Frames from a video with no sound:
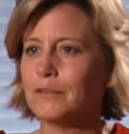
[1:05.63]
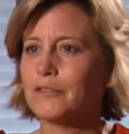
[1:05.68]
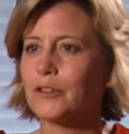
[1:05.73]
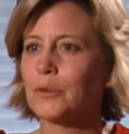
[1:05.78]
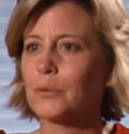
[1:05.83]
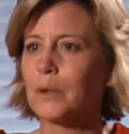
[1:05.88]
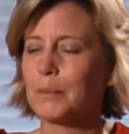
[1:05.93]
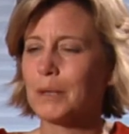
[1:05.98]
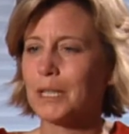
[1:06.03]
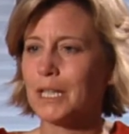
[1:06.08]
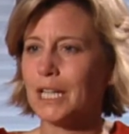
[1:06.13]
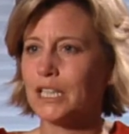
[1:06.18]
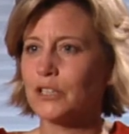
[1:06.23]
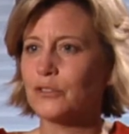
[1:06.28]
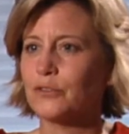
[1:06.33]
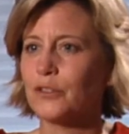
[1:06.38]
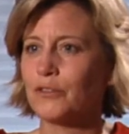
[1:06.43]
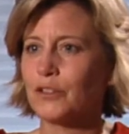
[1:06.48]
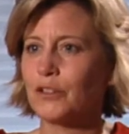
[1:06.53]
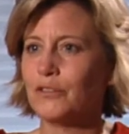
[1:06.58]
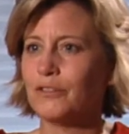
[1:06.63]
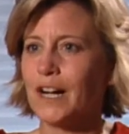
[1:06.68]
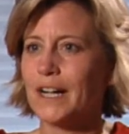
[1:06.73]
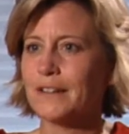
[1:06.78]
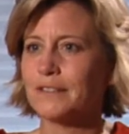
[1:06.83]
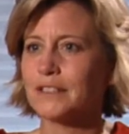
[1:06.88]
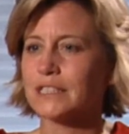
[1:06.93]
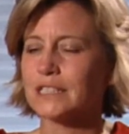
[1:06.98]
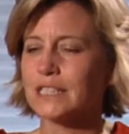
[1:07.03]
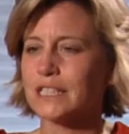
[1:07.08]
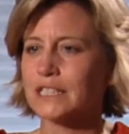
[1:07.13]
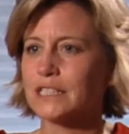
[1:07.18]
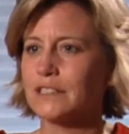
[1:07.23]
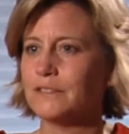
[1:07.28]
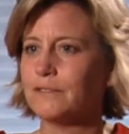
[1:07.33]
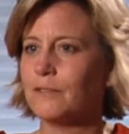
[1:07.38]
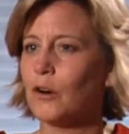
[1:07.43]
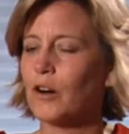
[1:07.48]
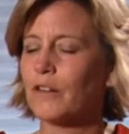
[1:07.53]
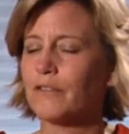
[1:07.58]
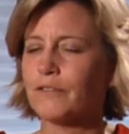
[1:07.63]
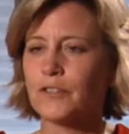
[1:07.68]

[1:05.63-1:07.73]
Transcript: for women aged 55 to 64.